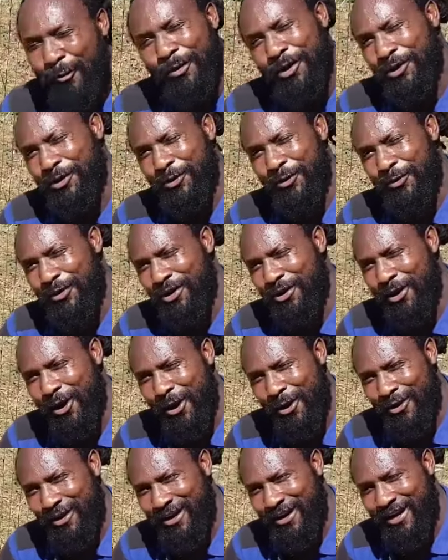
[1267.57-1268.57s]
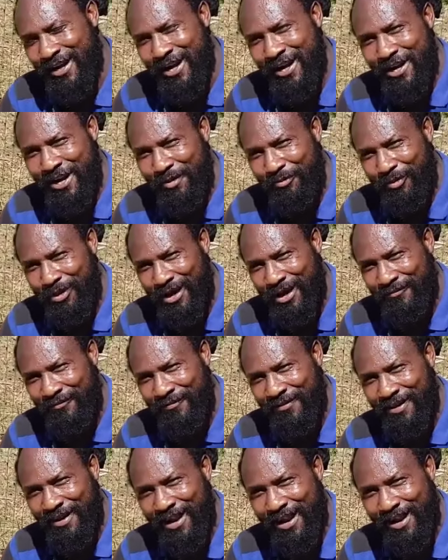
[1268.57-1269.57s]
we're doing garden cleanup and I
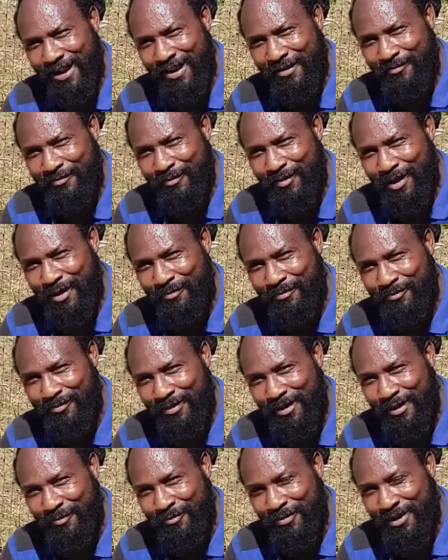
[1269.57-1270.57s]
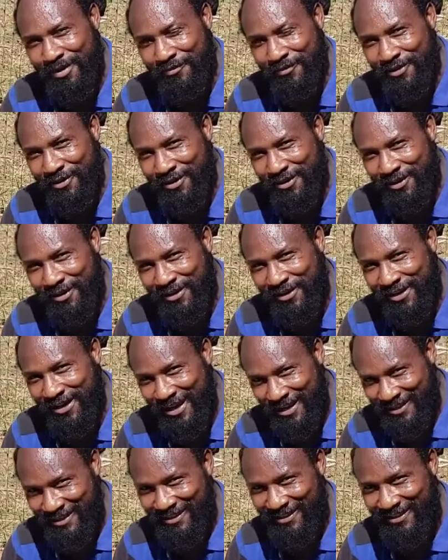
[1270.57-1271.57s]
feel like I'm, I'm, I'm giving a little
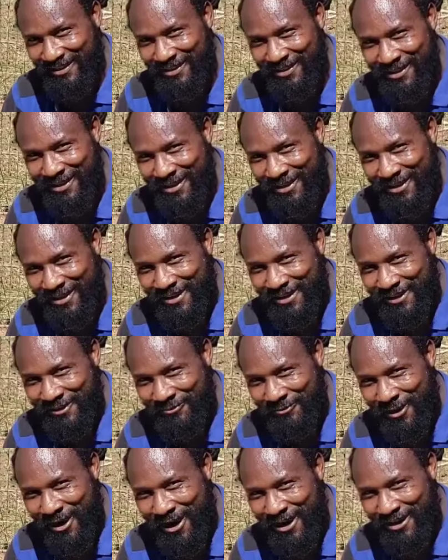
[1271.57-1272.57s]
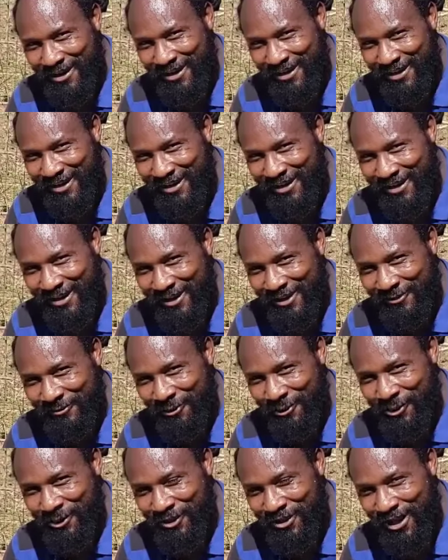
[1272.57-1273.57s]
lesson, right?
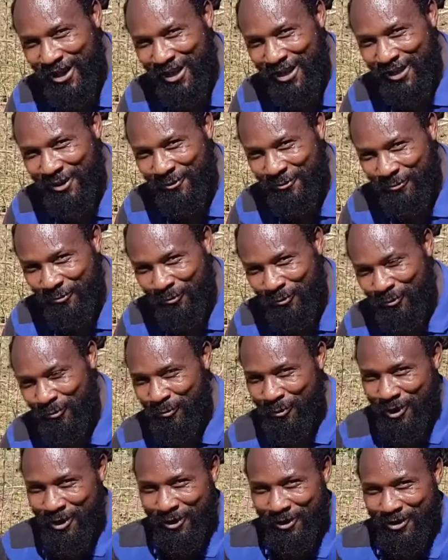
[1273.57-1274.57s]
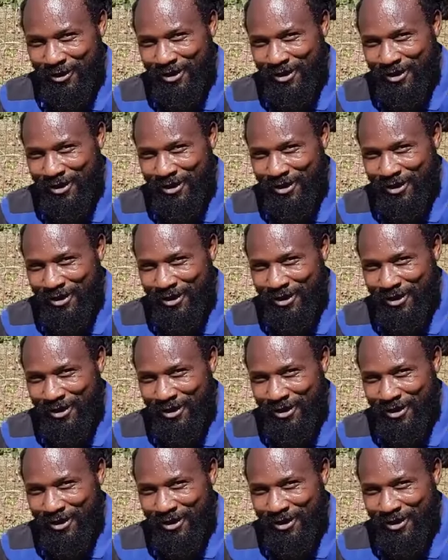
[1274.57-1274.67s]
What you think? Give we it.